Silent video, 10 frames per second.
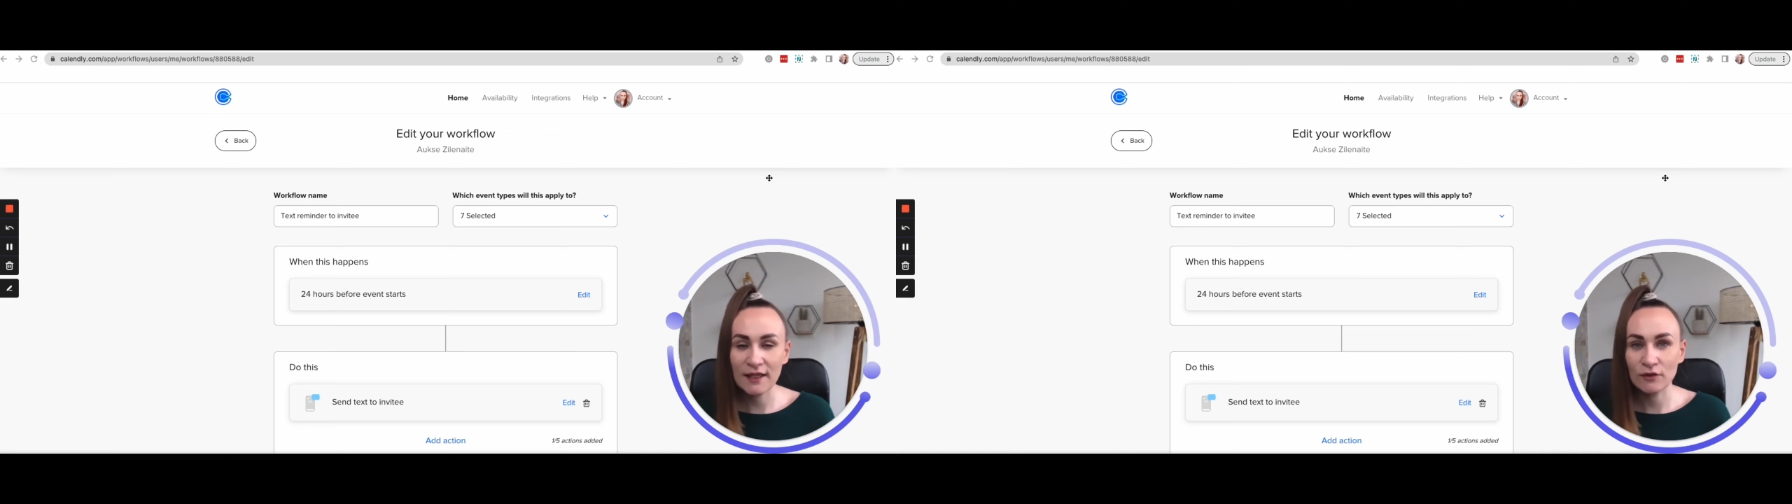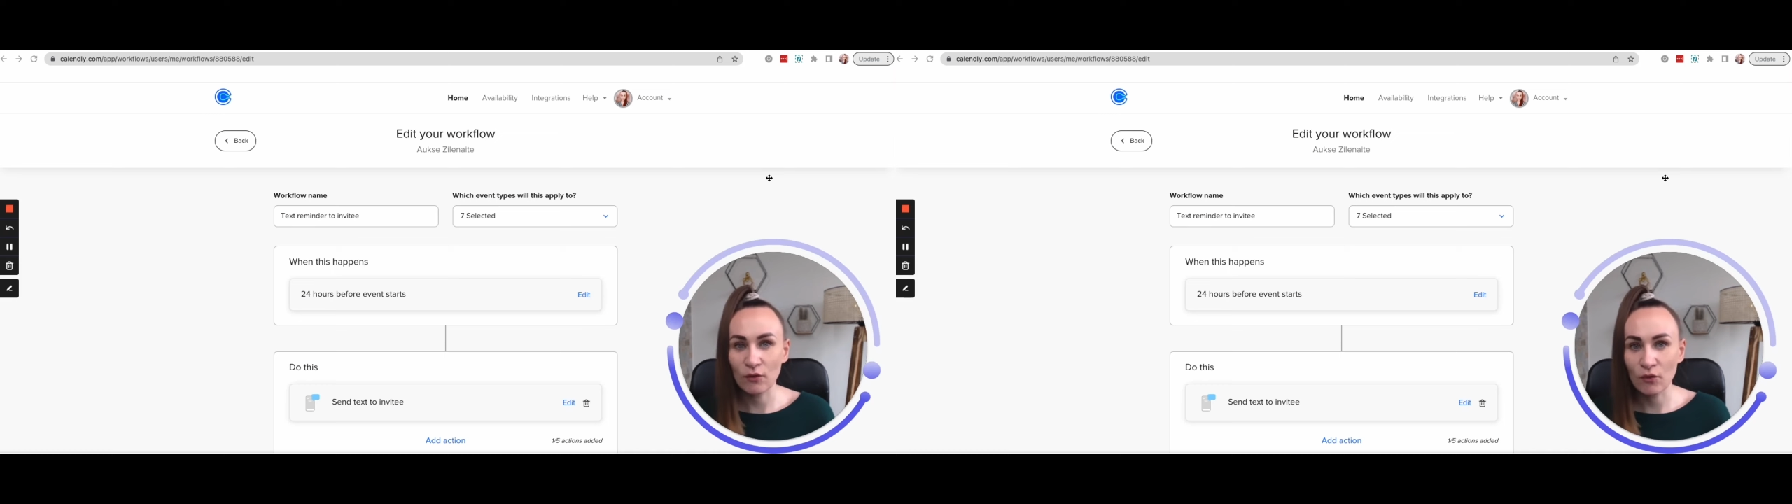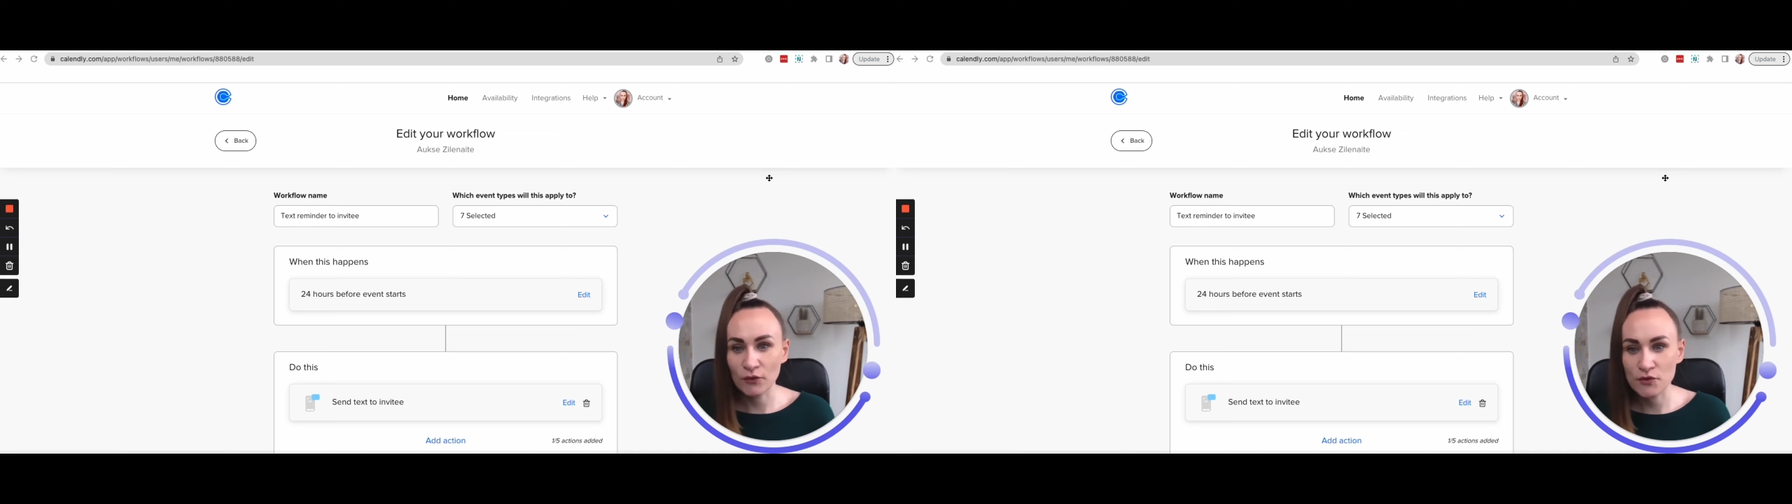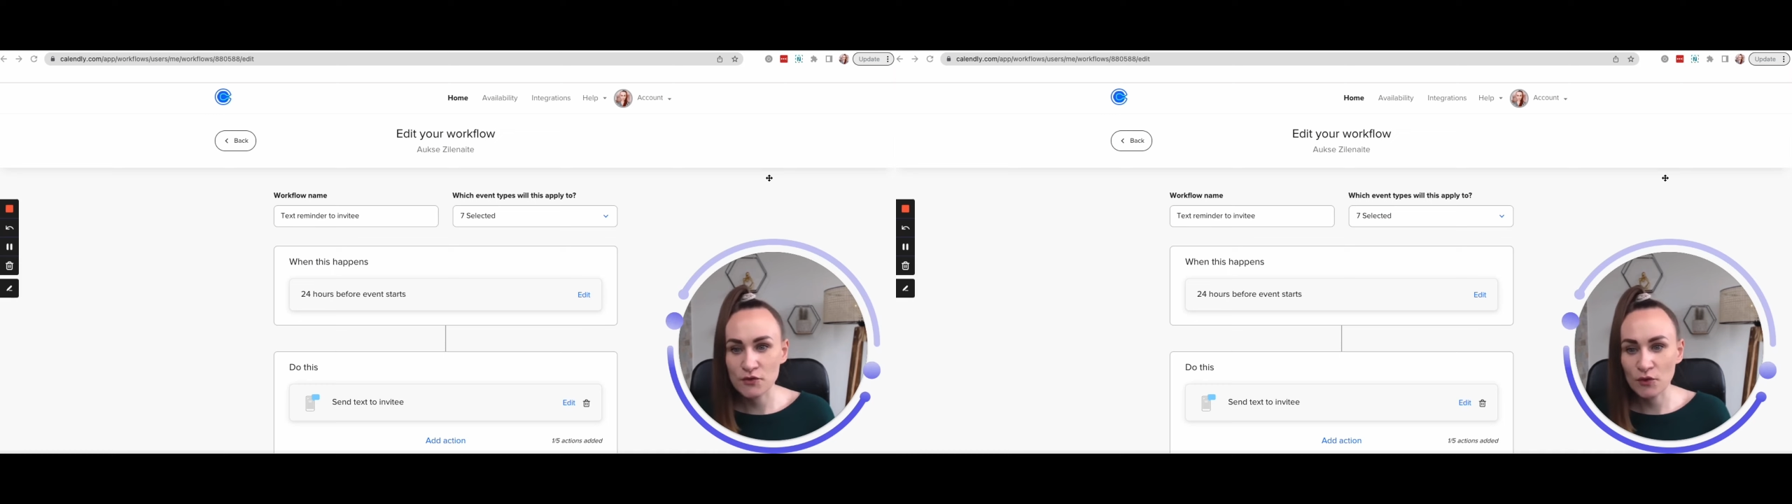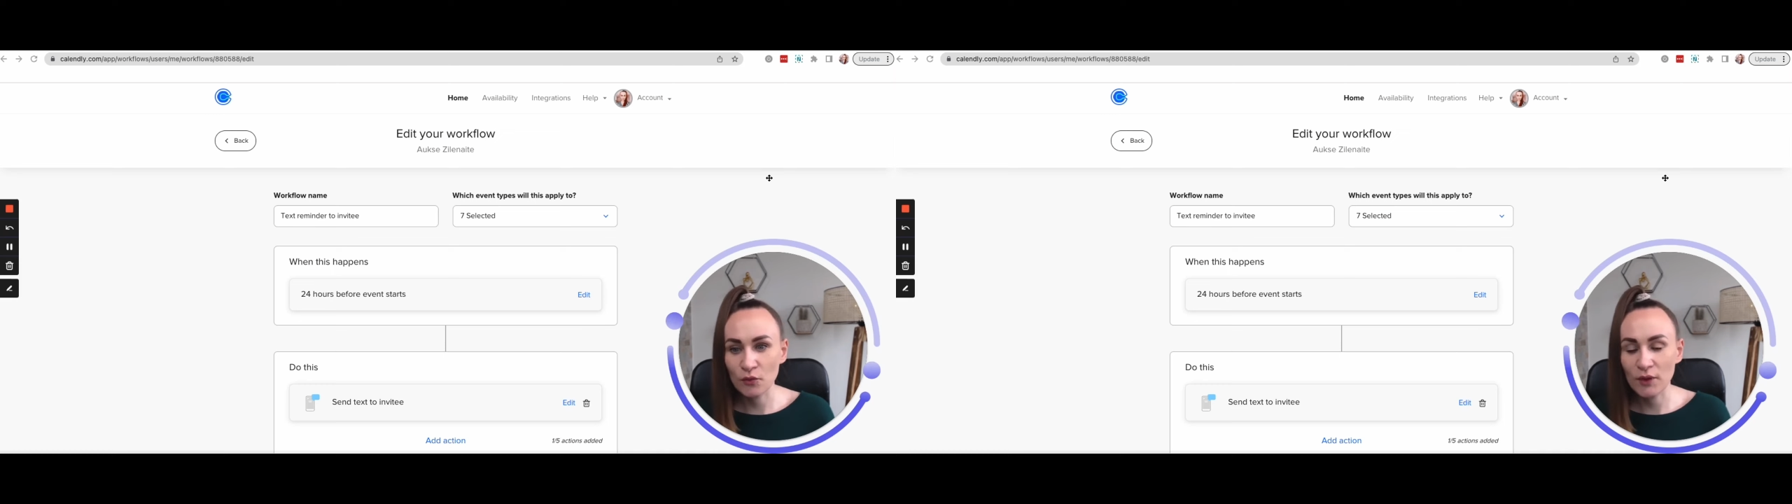And
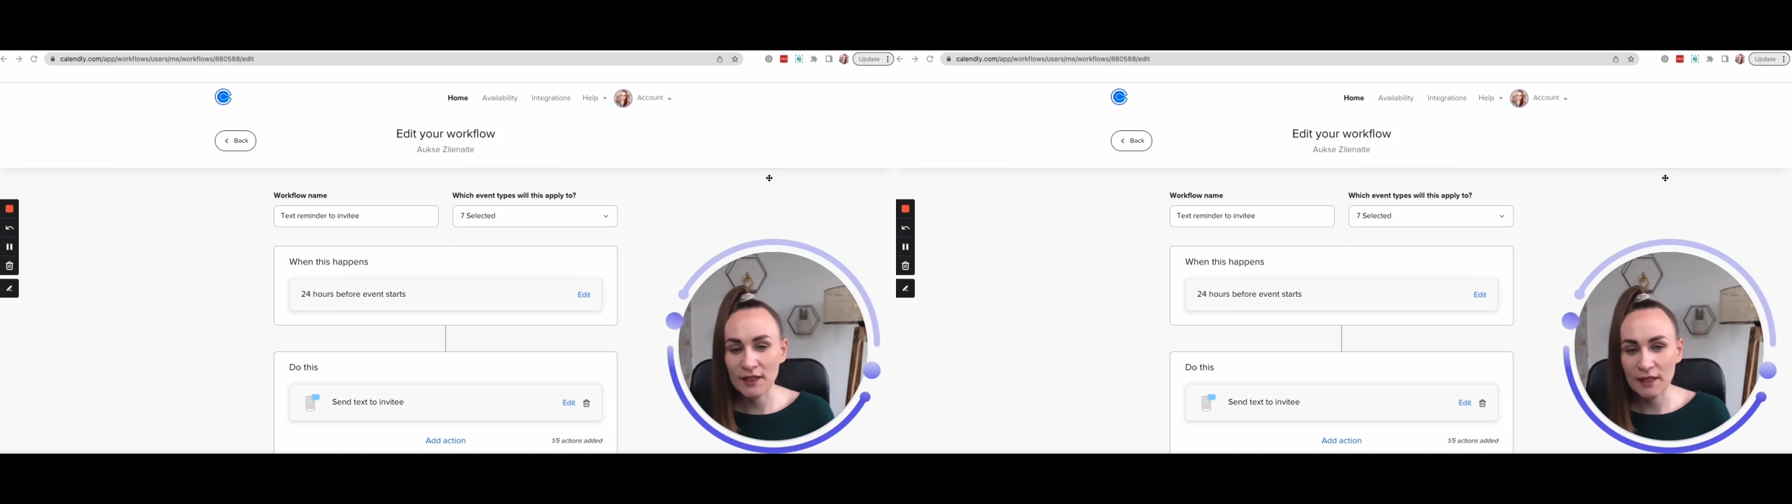also when I